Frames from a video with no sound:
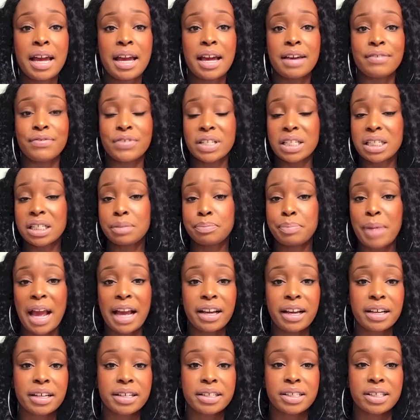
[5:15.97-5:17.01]
and the
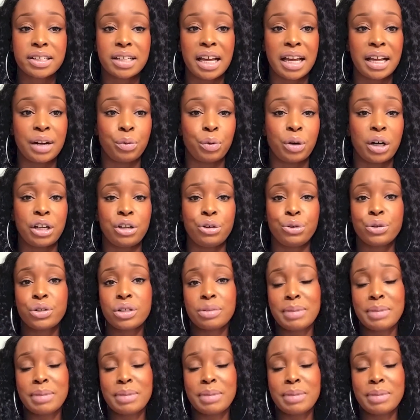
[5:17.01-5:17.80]
specs and what I use